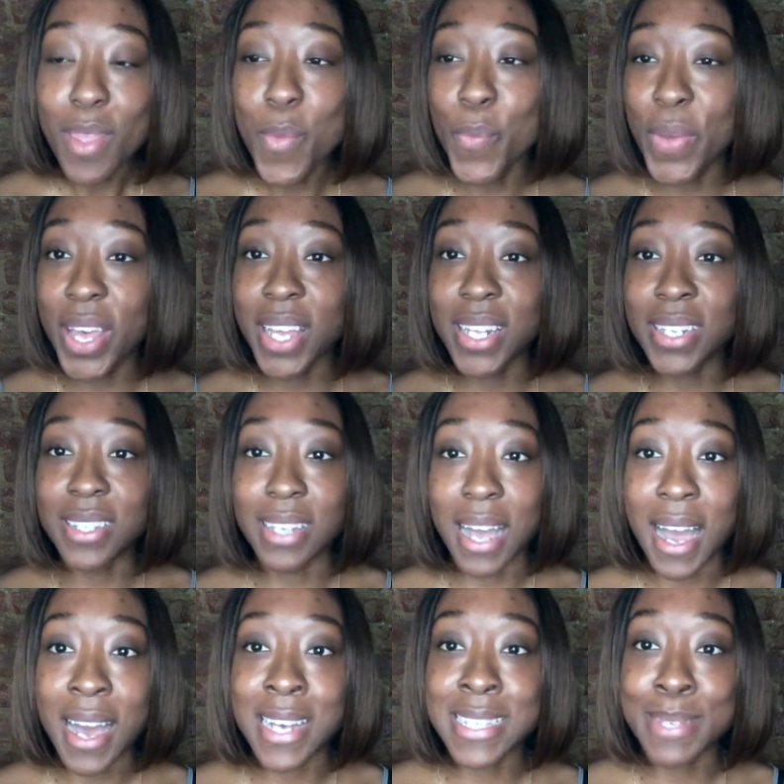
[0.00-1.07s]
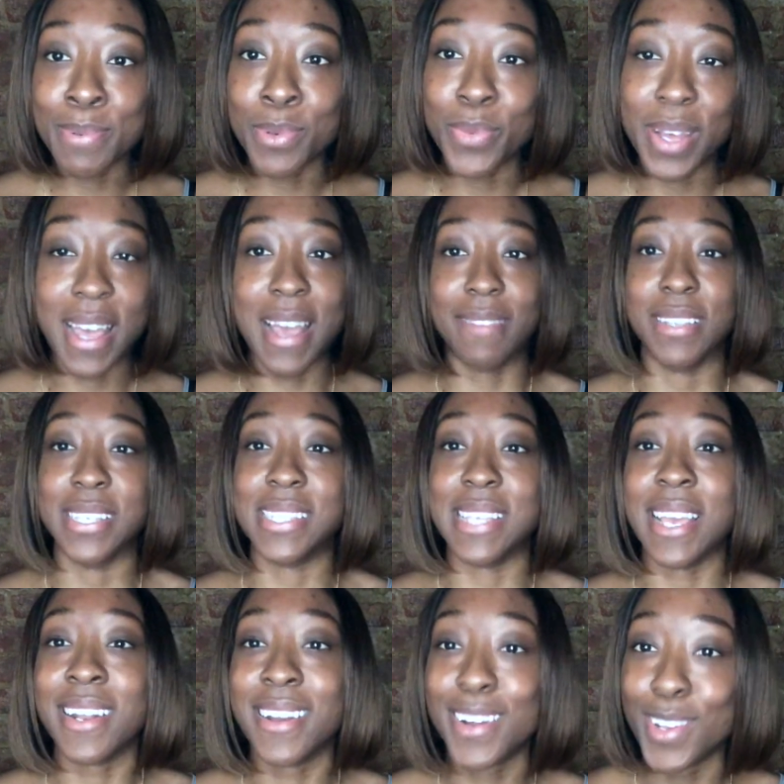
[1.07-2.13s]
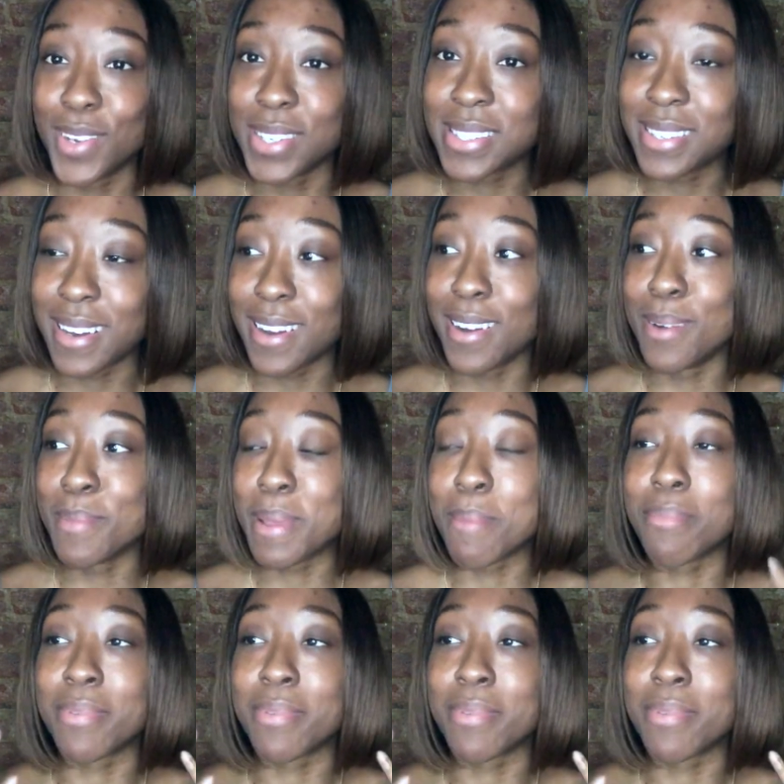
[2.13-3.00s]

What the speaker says: when the hospital would have the Santa Claus come and